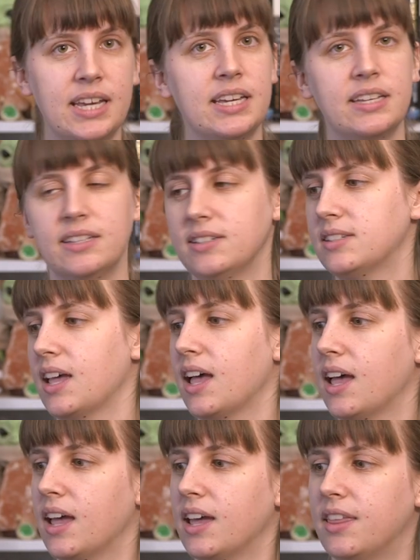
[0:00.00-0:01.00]
is
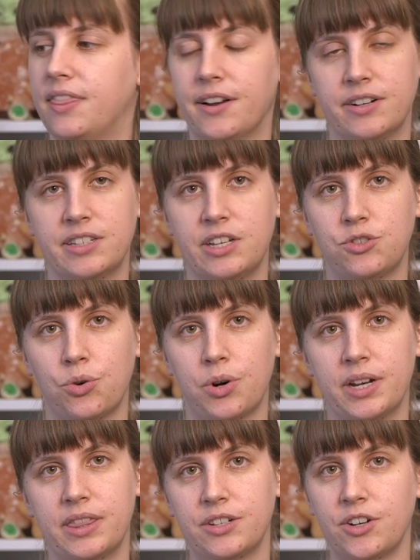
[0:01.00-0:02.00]
There Is a Door
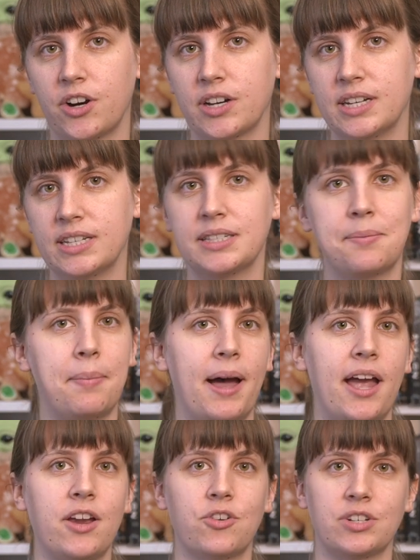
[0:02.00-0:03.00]
in the Darkness
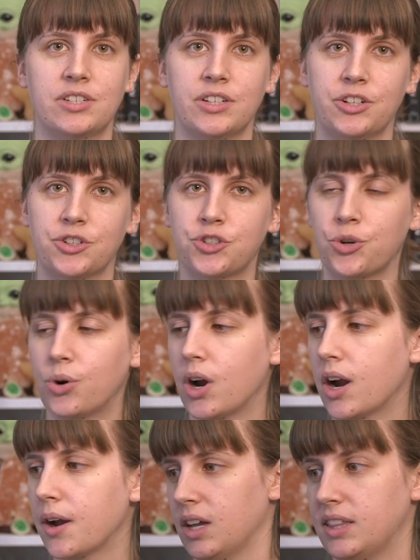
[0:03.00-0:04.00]
by Kristen
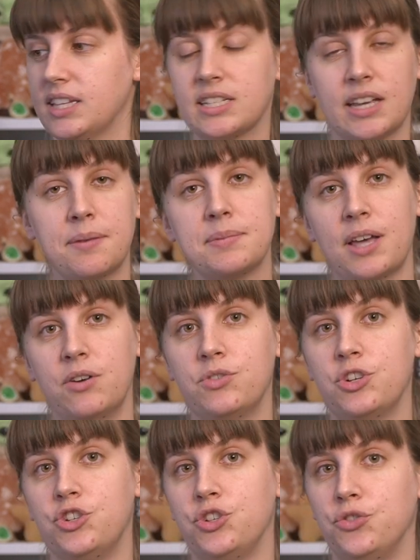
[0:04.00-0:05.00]
Cashore. This comes out
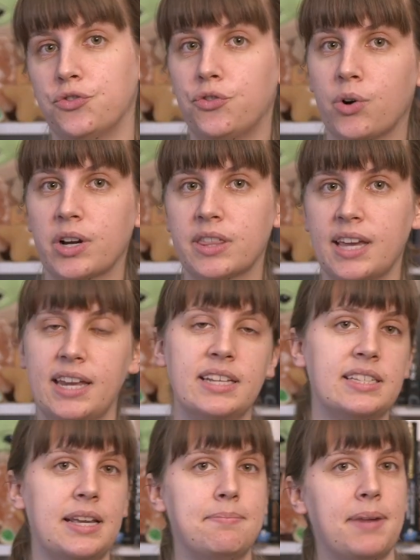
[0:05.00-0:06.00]
June 4th, and it's
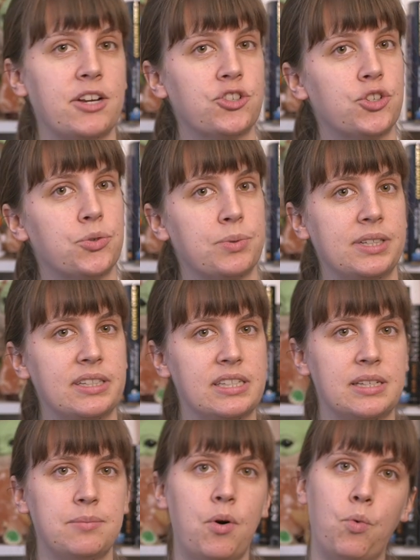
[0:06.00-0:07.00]
a magical
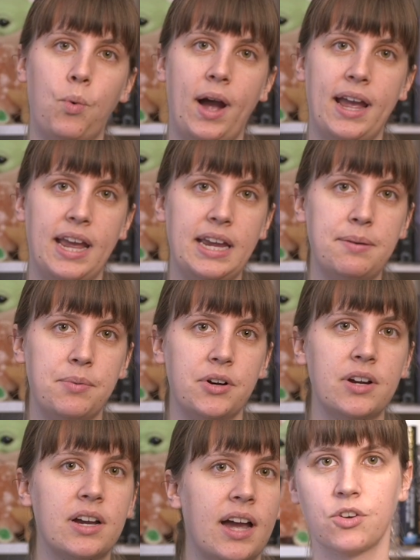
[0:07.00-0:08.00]
realism YA
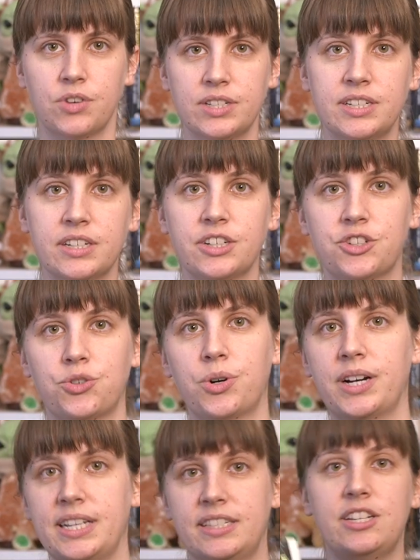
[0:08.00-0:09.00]
book. Kristen Cashore
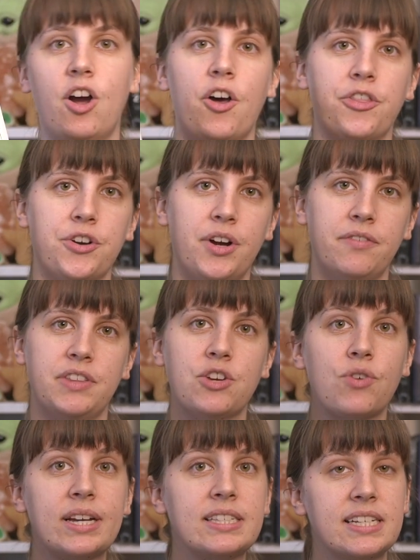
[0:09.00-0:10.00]
is the author of the
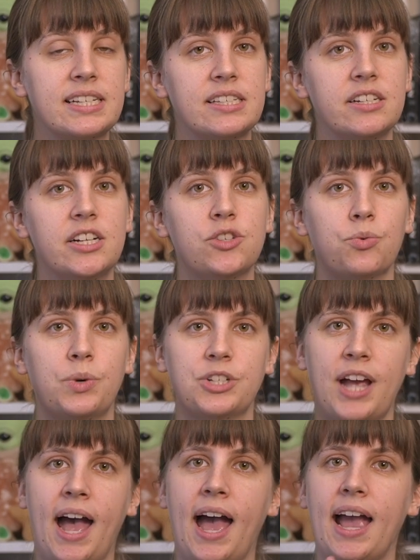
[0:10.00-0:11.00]
Graceling series, which
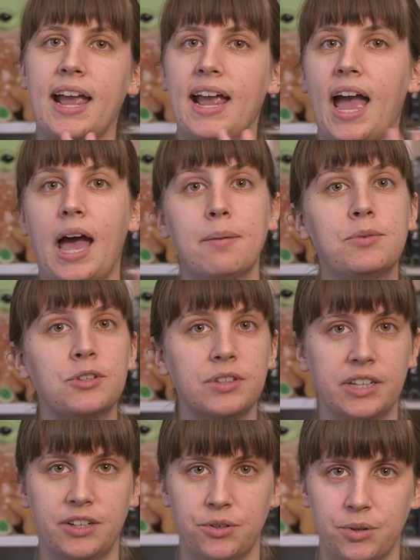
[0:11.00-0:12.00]
I
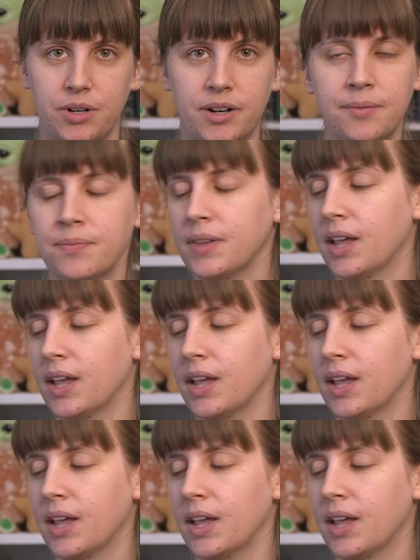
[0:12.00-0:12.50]
absolutely adore.